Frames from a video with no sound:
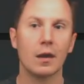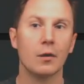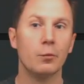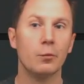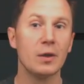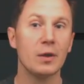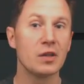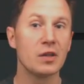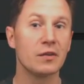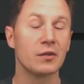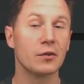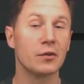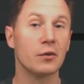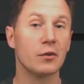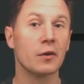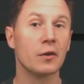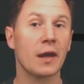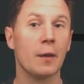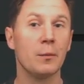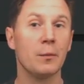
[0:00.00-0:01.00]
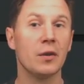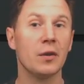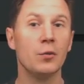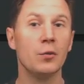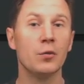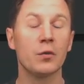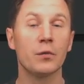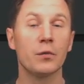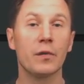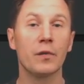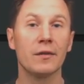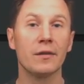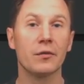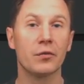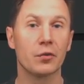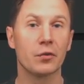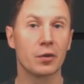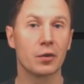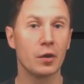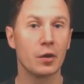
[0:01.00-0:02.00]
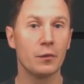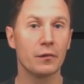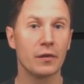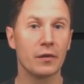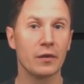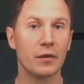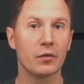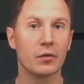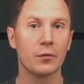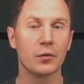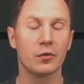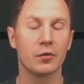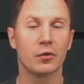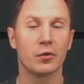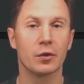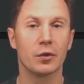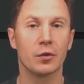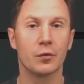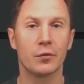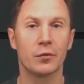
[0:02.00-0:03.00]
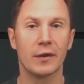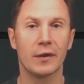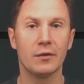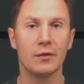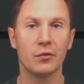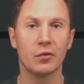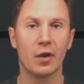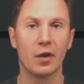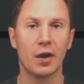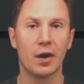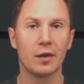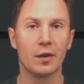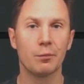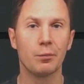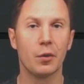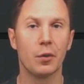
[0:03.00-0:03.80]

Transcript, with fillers: Which integral can be used to find the circumference of a circle of radius r?